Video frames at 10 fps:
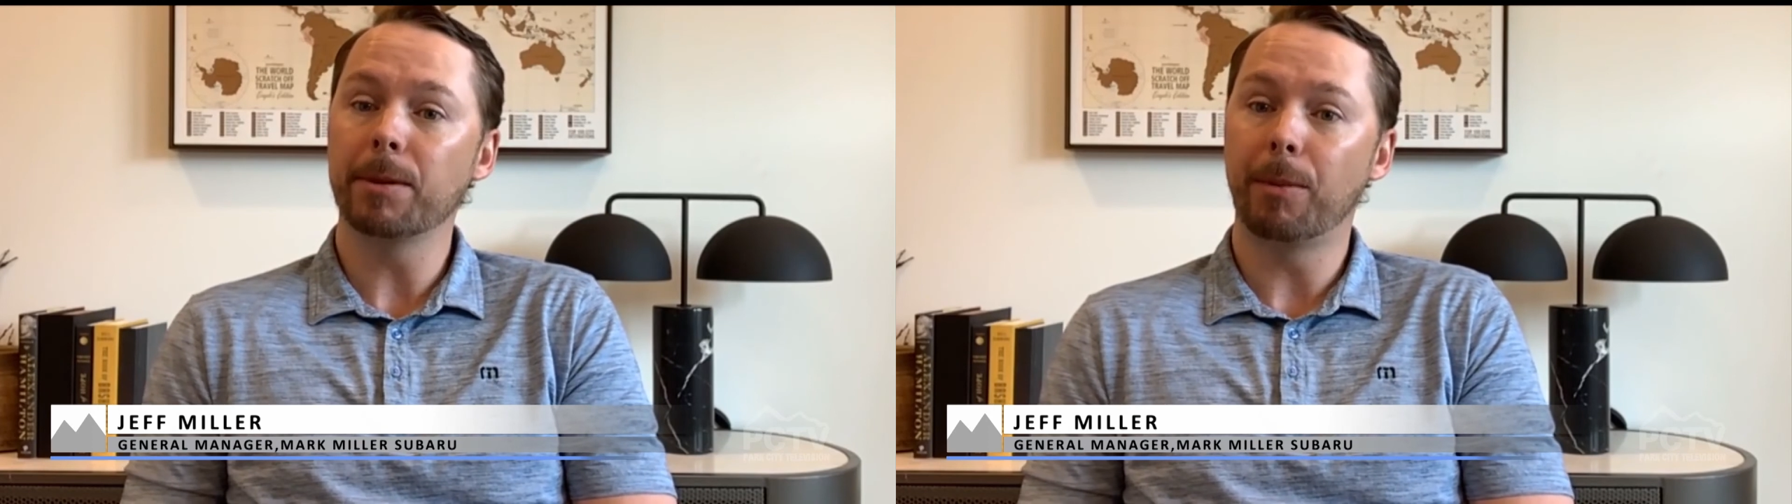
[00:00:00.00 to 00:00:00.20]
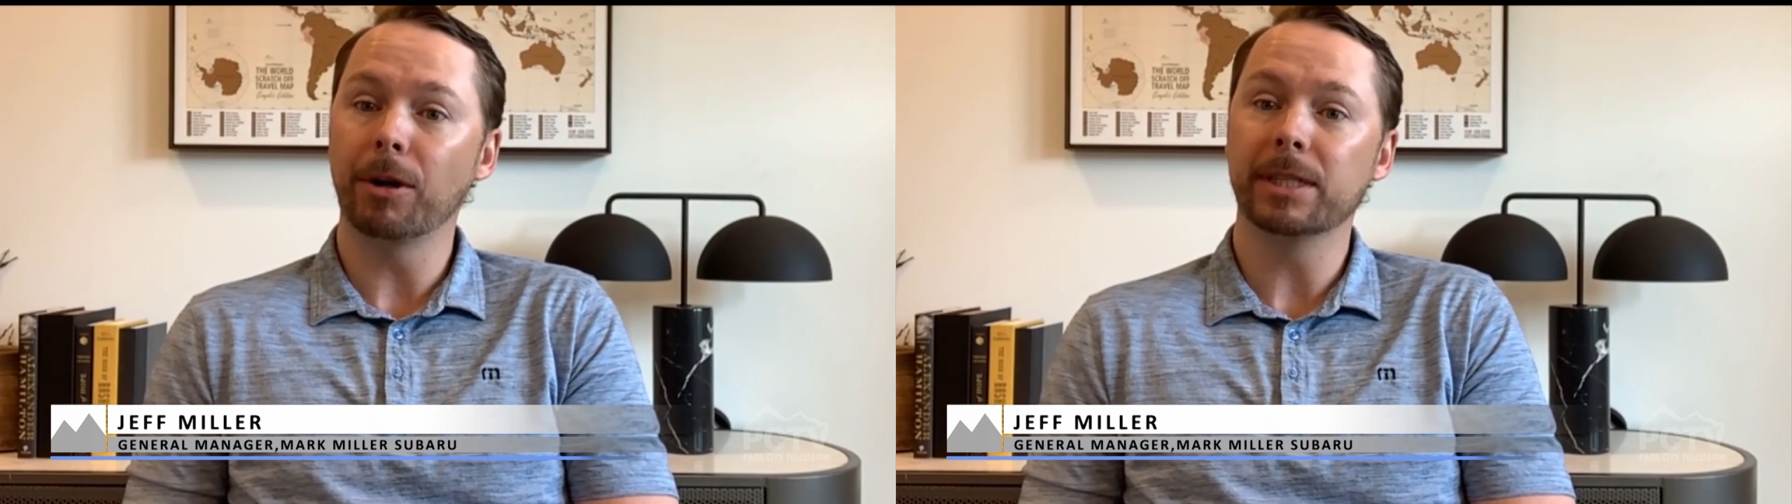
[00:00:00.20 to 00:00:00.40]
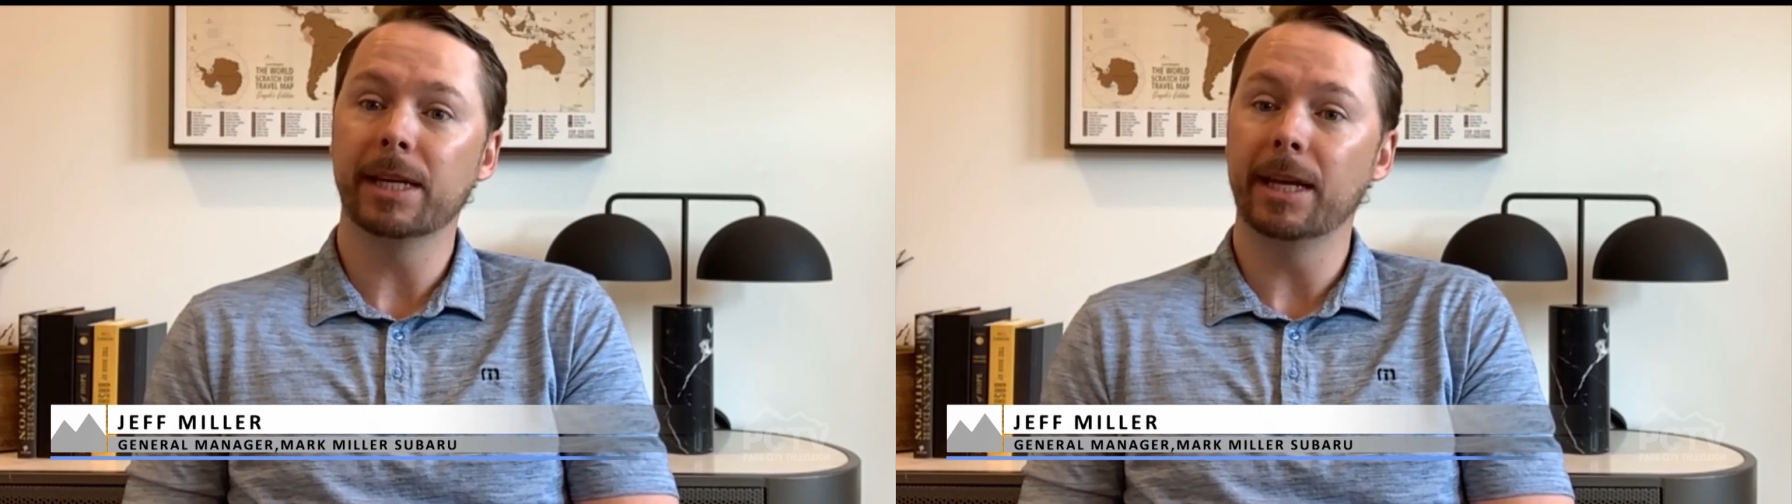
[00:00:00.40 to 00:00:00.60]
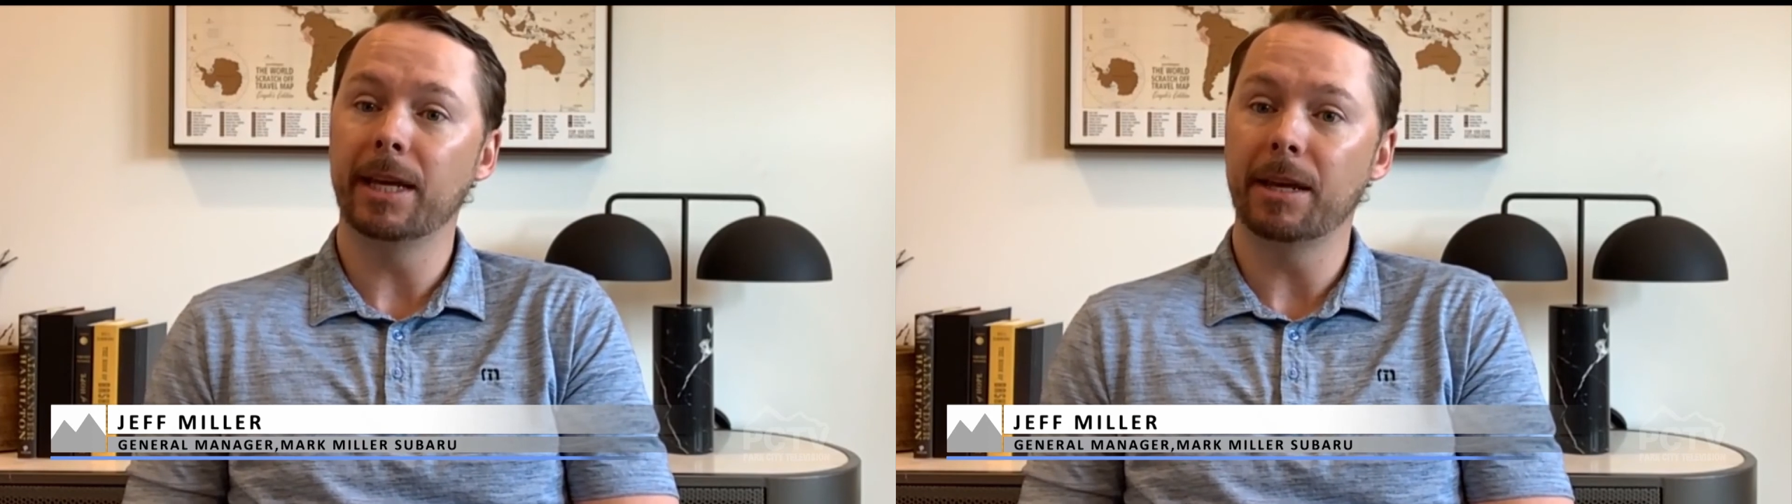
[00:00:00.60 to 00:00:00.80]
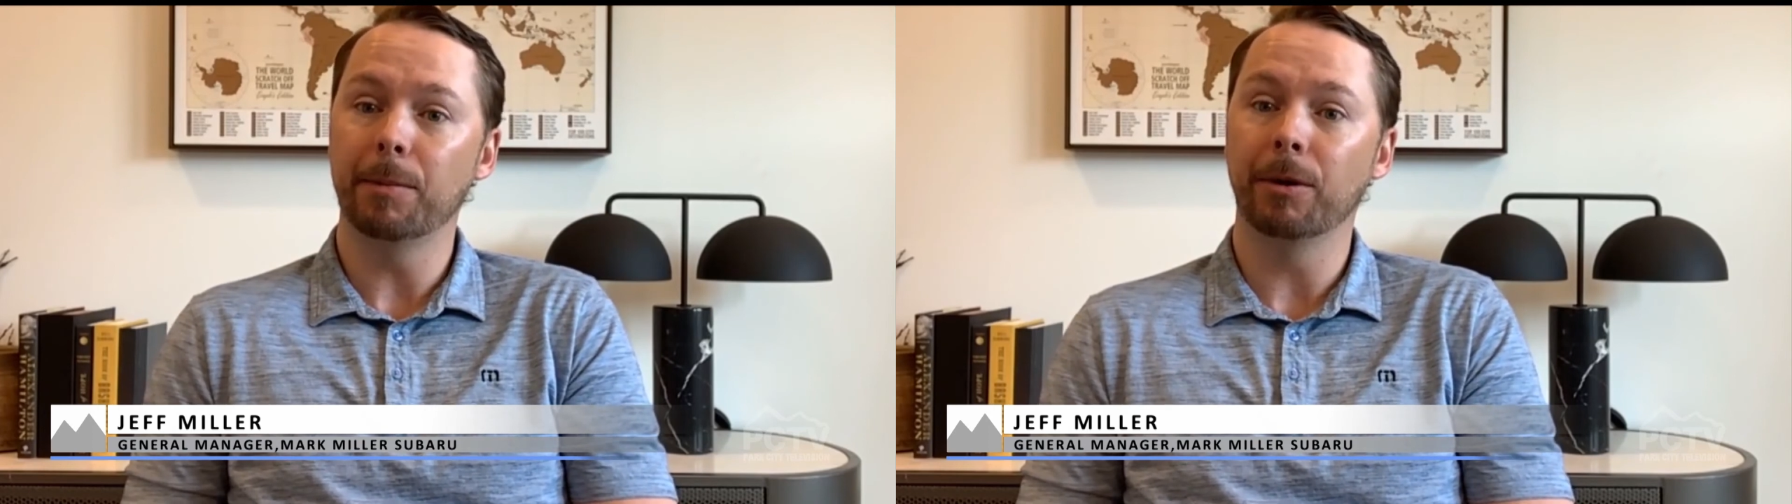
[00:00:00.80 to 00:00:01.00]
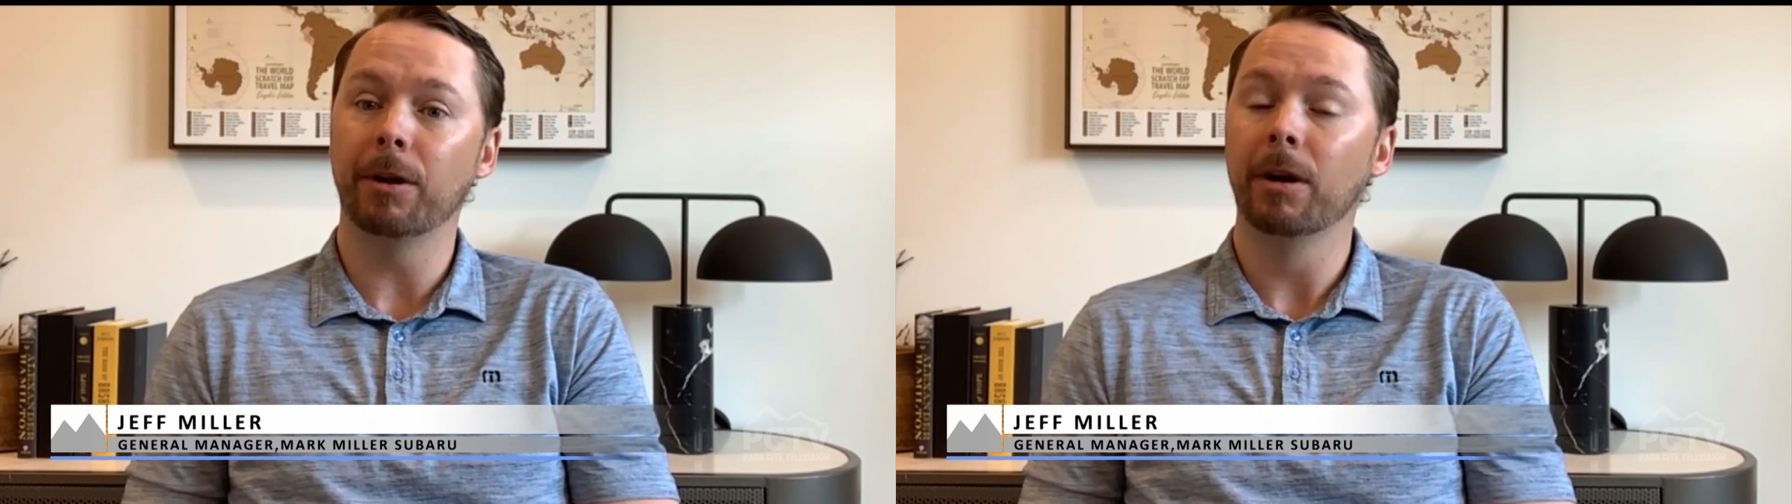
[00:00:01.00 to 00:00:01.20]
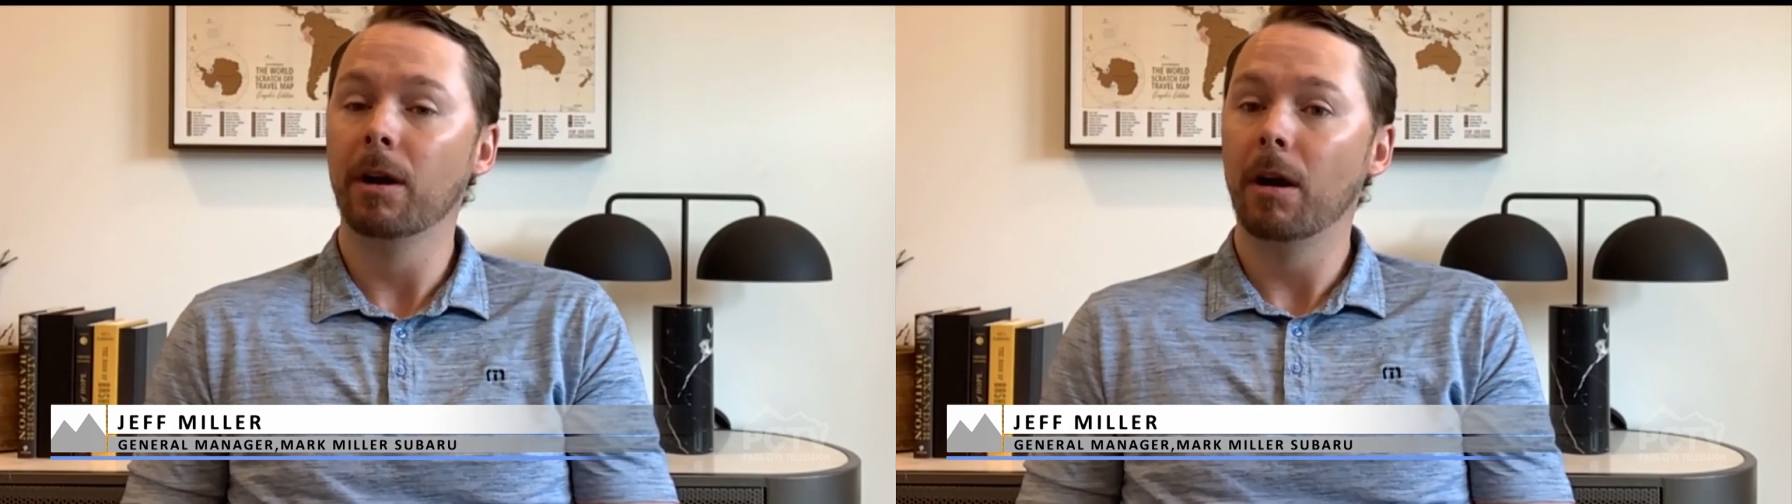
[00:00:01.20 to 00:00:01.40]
Park City, Heber,